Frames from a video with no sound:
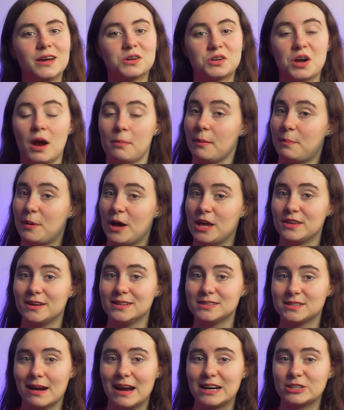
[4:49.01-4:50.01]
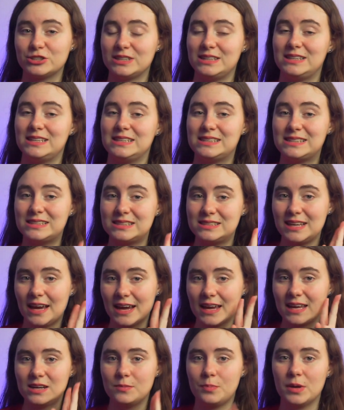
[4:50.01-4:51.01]
Carpet pythons are actually the
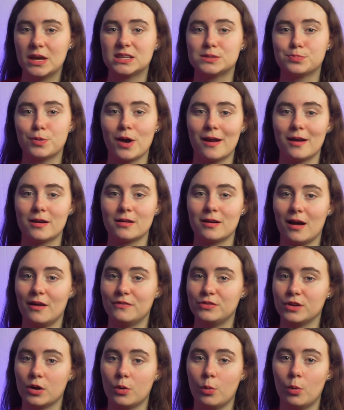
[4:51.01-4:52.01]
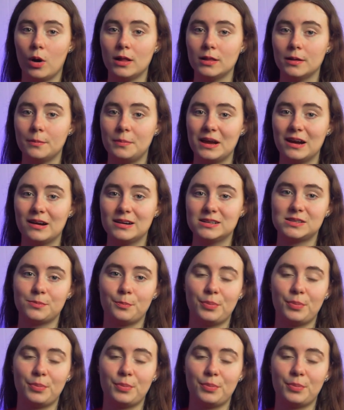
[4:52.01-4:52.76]
second biggest predator of the koala bears,